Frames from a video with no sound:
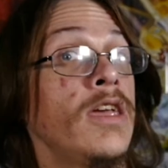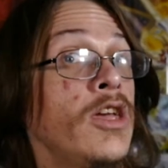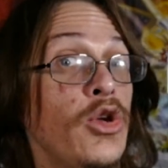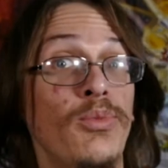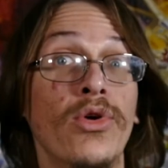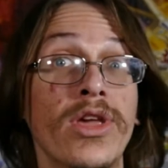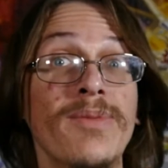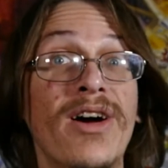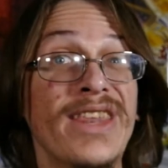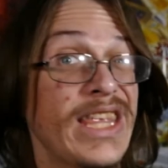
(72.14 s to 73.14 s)
In
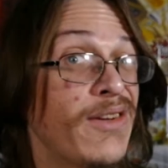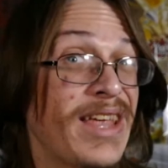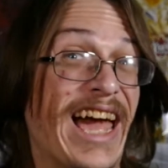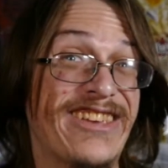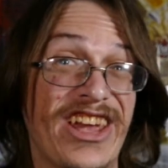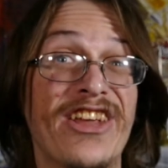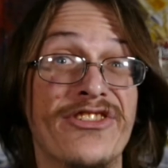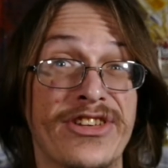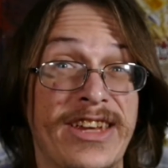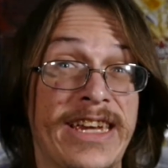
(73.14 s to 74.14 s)
Pokemon, you attach
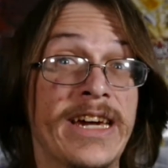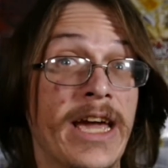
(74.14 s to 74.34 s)
energy,